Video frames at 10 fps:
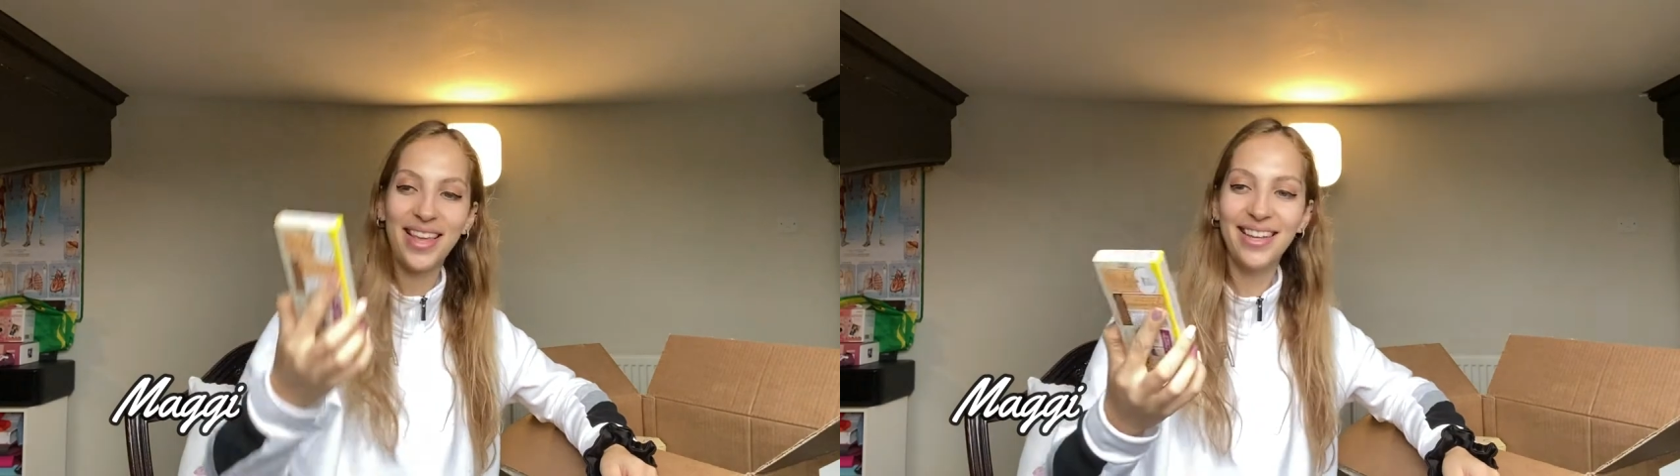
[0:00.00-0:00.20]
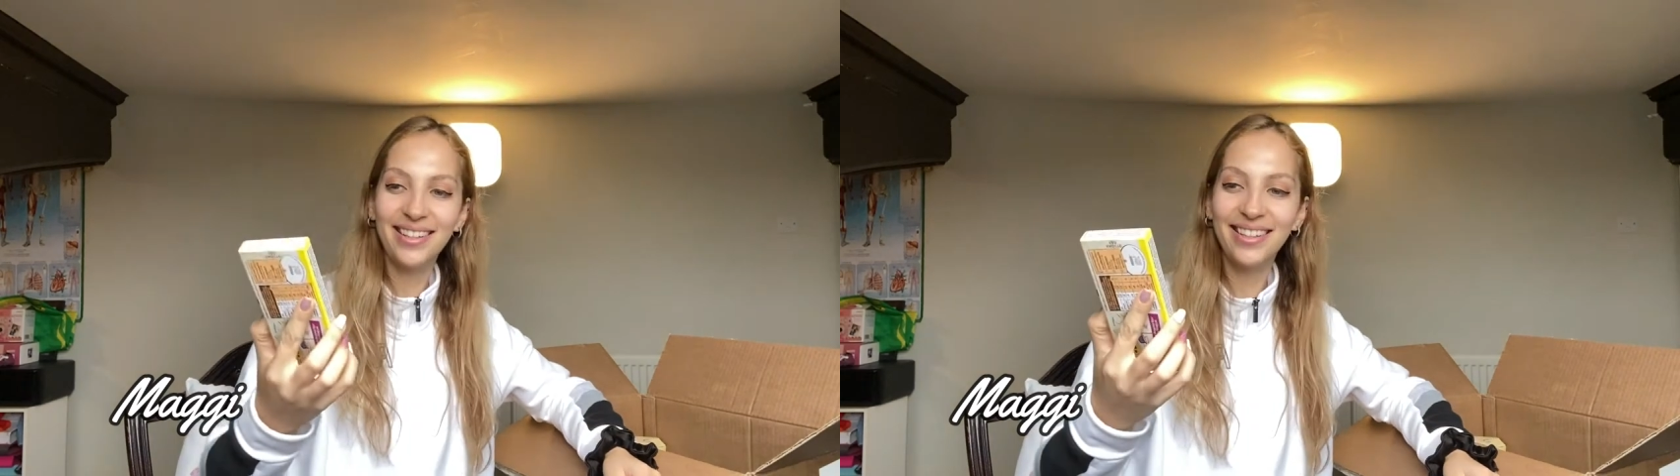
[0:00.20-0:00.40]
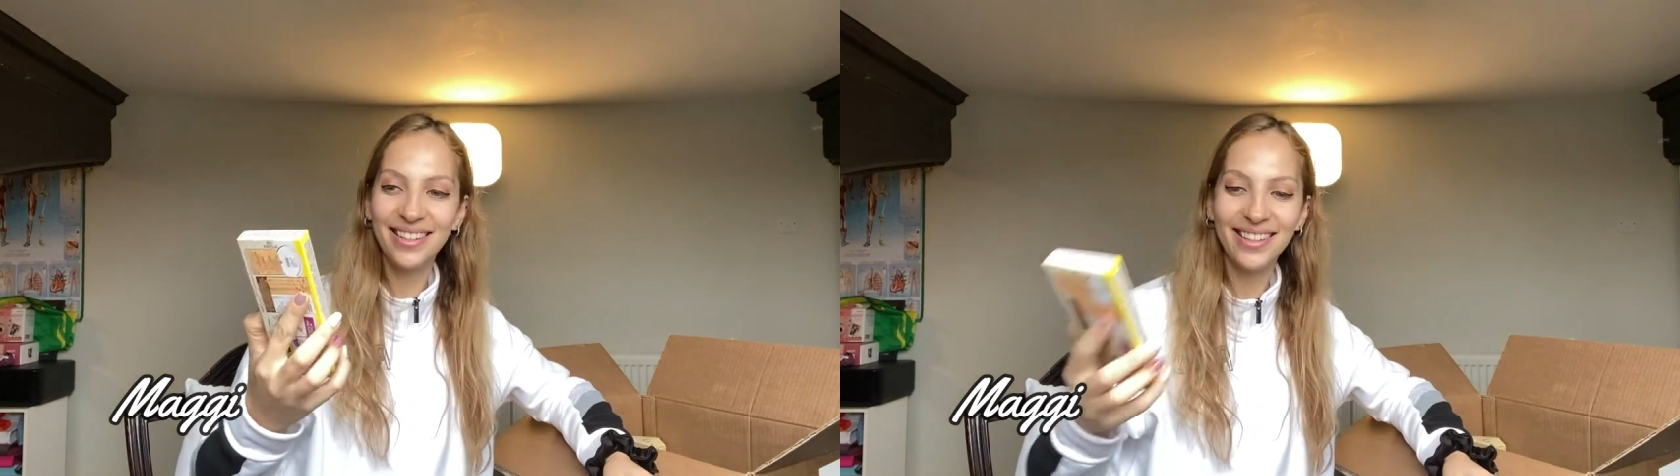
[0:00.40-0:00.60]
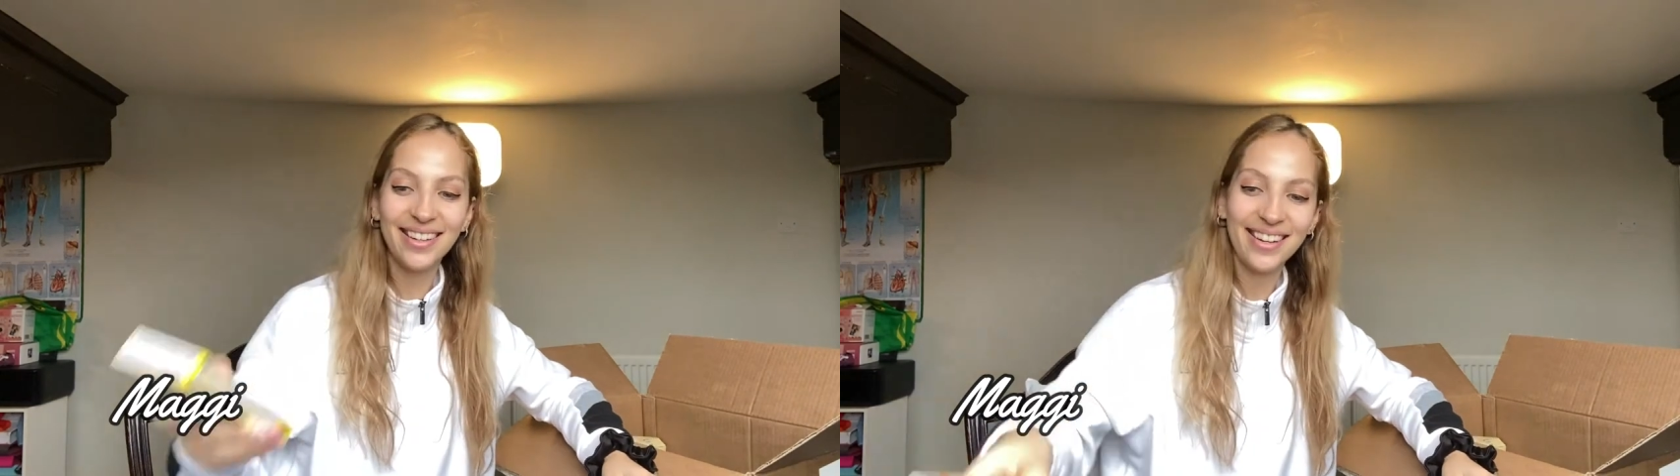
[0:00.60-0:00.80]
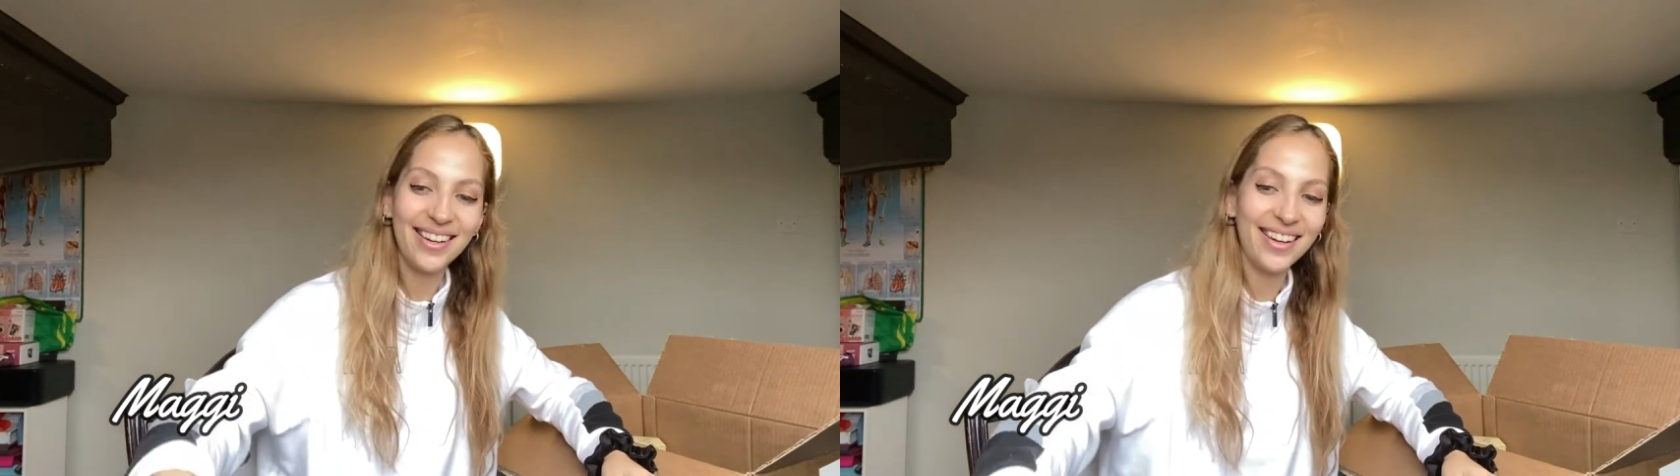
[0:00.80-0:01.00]
this
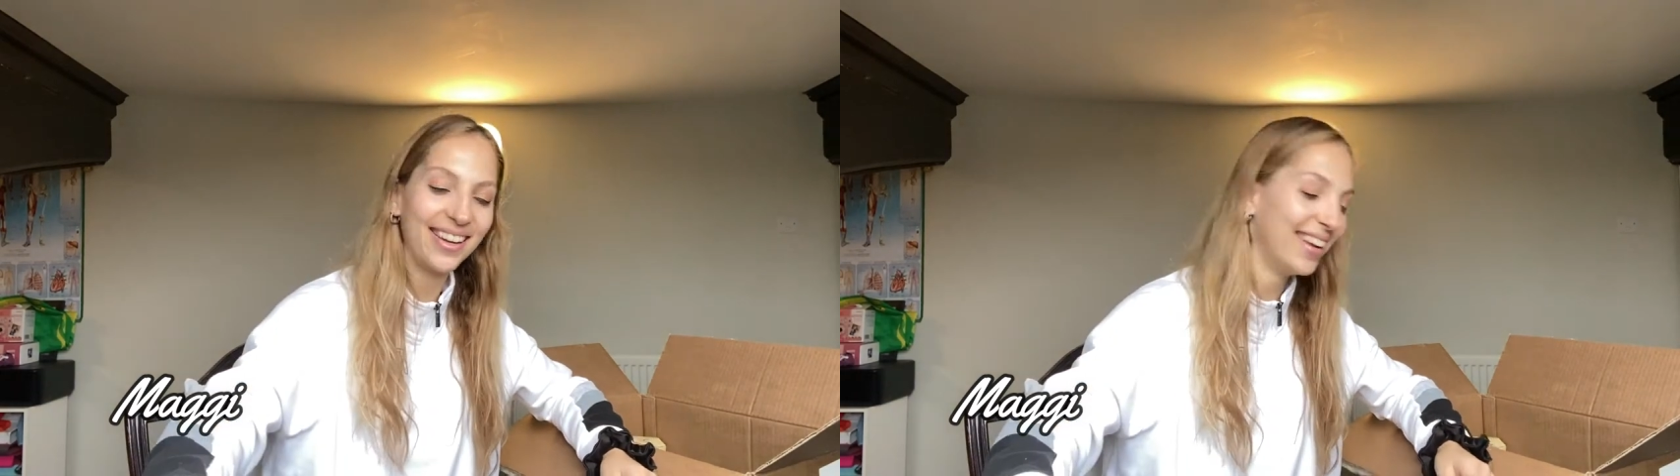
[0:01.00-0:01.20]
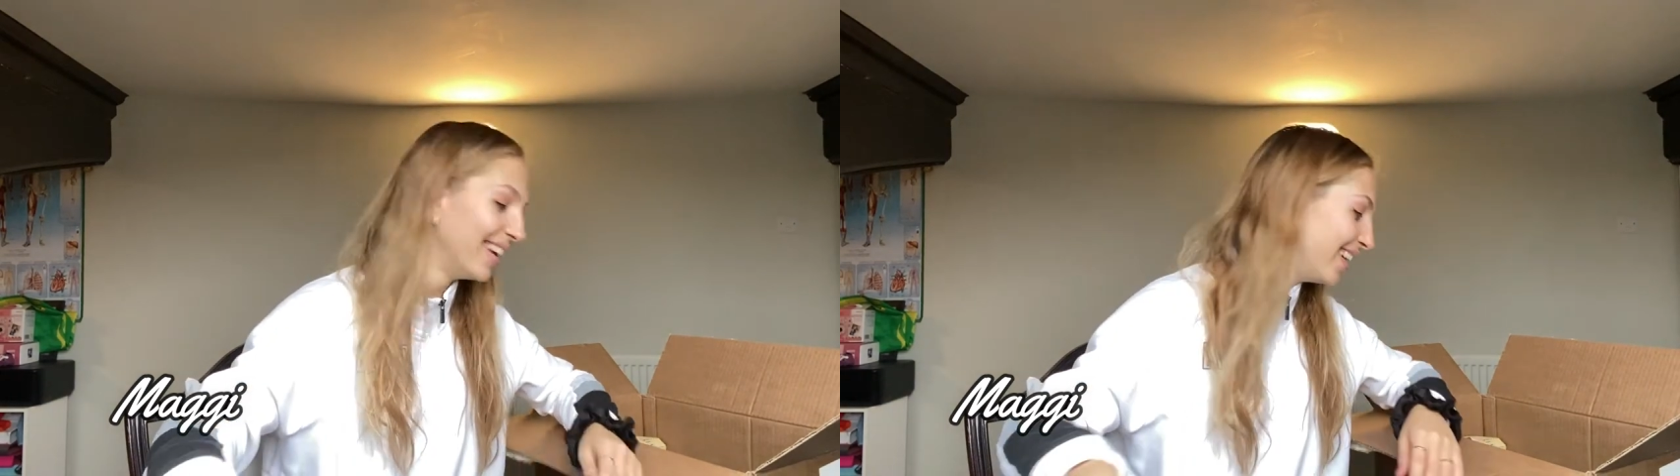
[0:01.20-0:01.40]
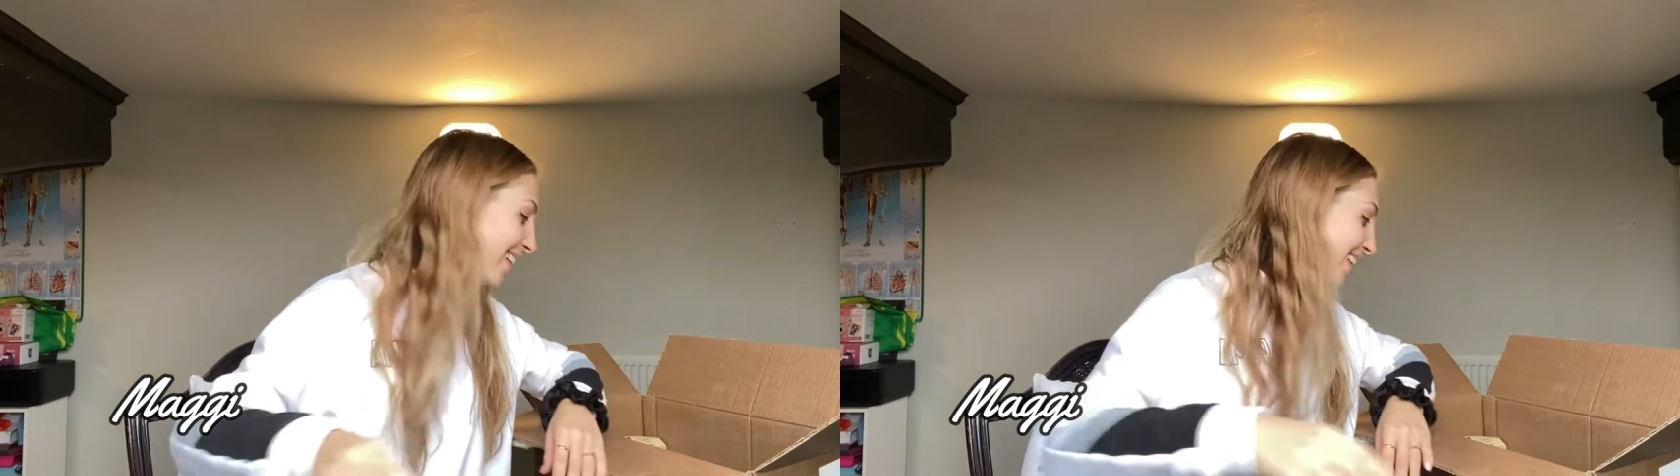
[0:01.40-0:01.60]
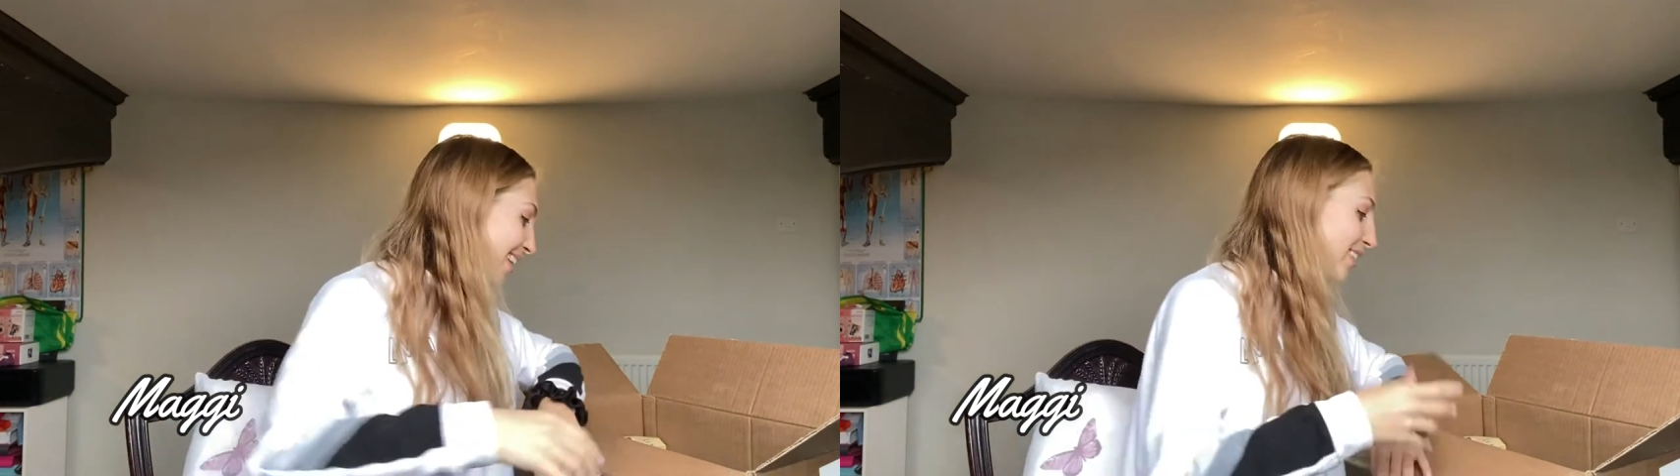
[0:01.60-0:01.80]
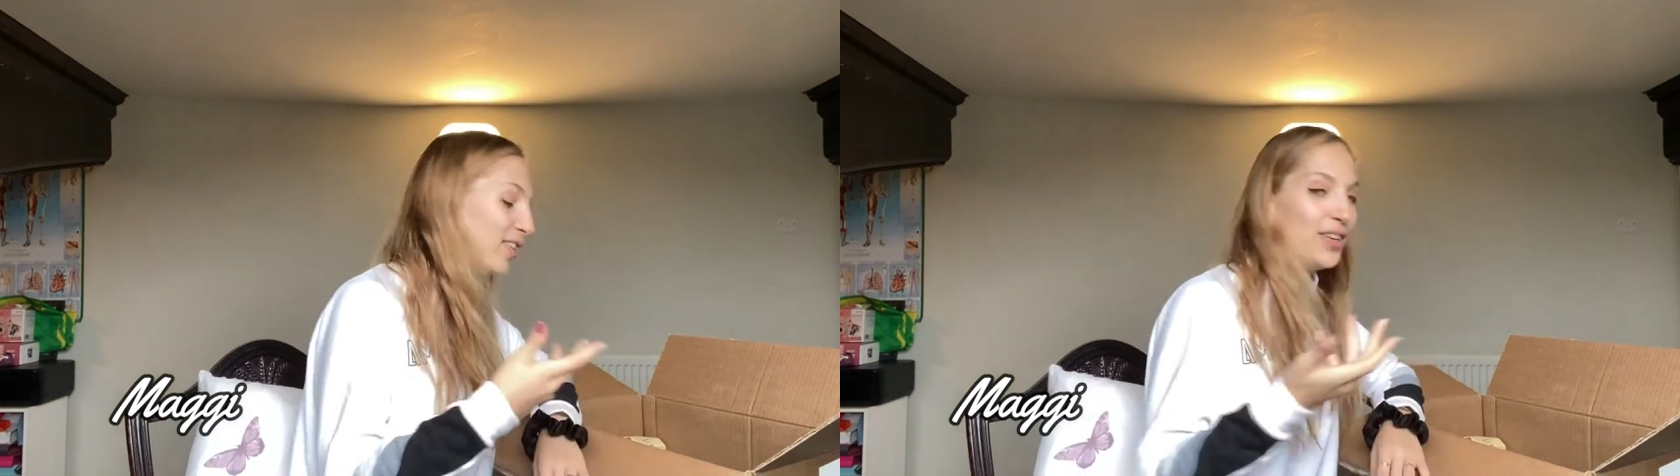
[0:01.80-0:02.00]

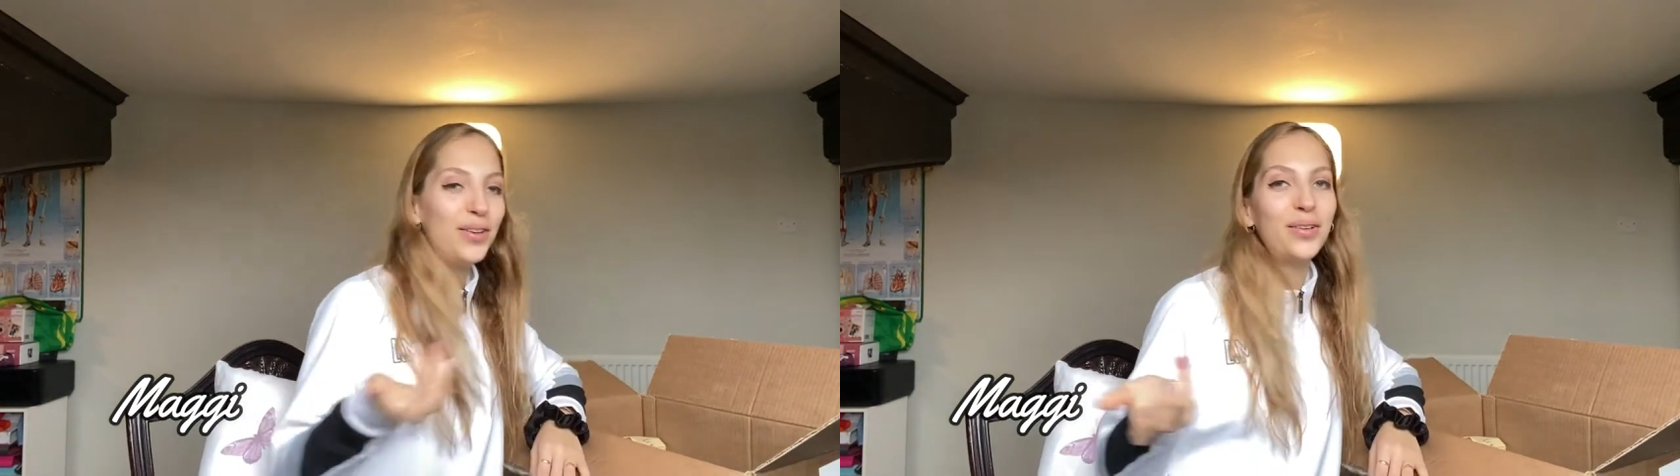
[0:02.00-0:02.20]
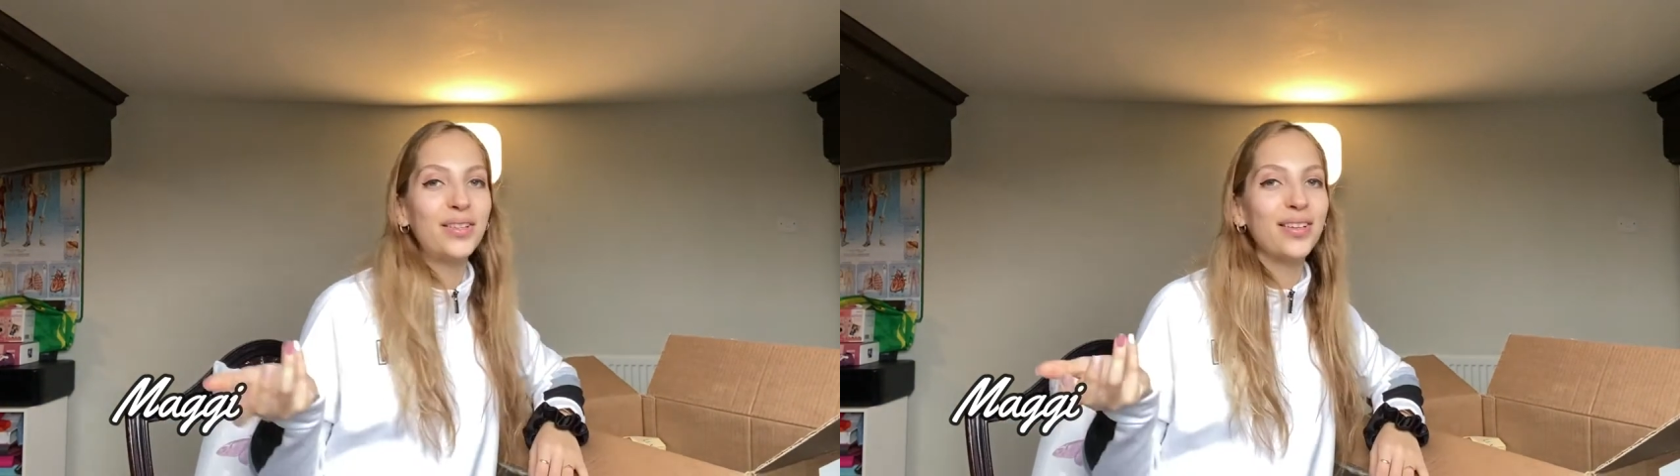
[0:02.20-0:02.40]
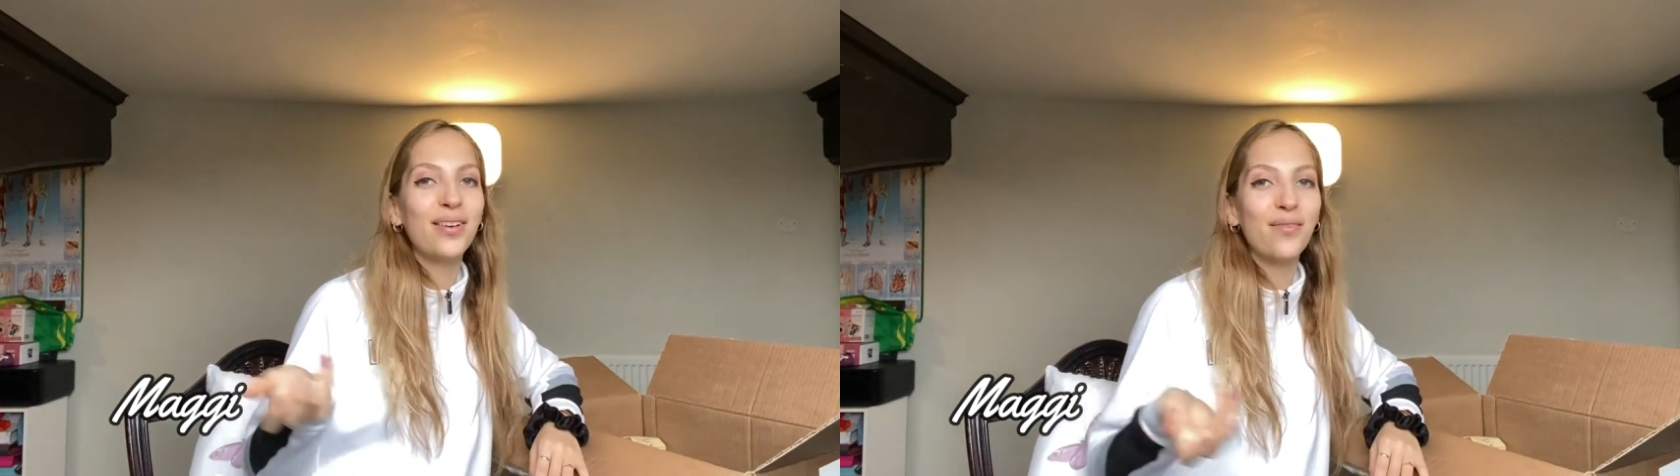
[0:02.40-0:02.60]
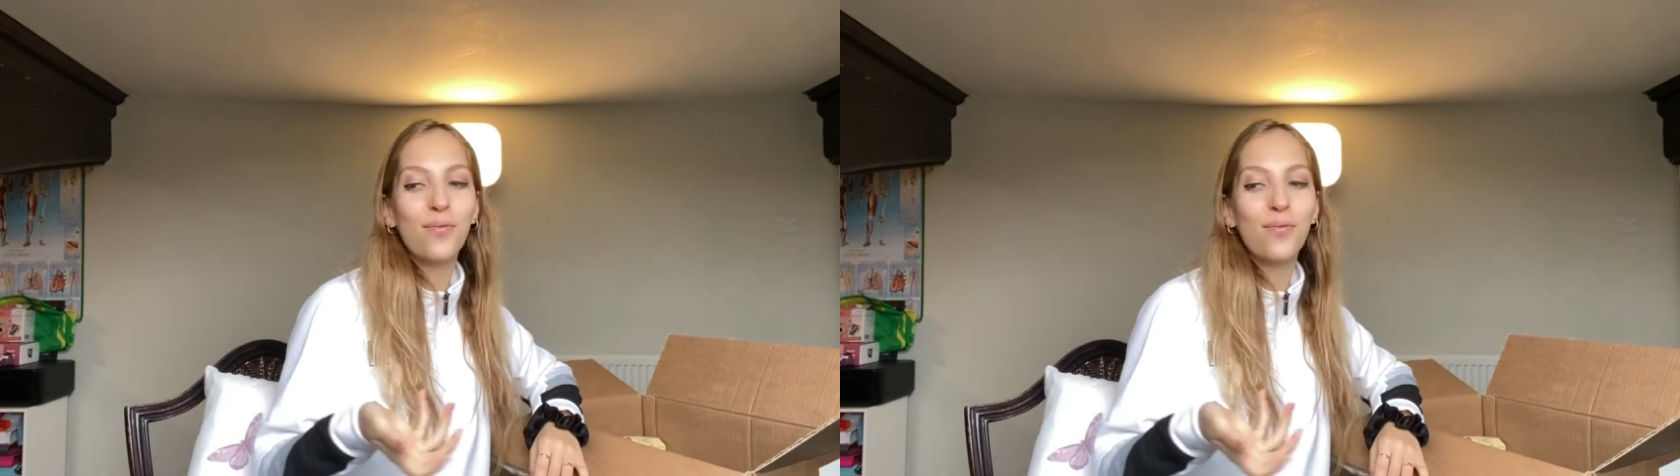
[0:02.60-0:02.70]
to use